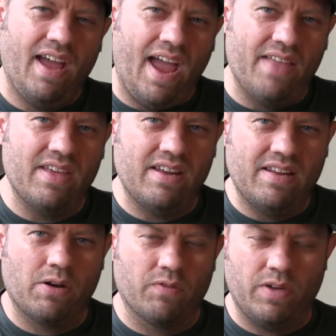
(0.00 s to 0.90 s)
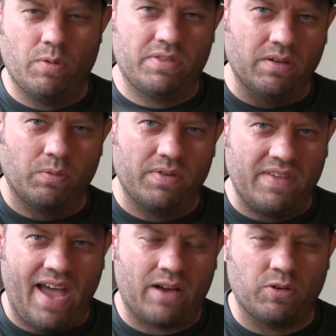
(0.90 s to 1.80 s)
and then in an interview with
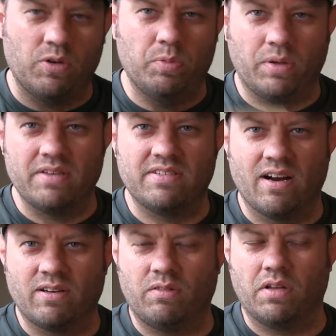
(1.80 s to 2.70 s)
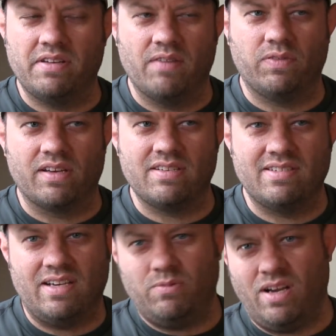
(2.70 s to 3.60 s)
the actor who plays Daredevil on Netflix, he
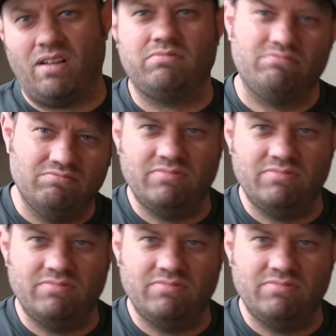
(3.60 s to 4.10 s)
said, well,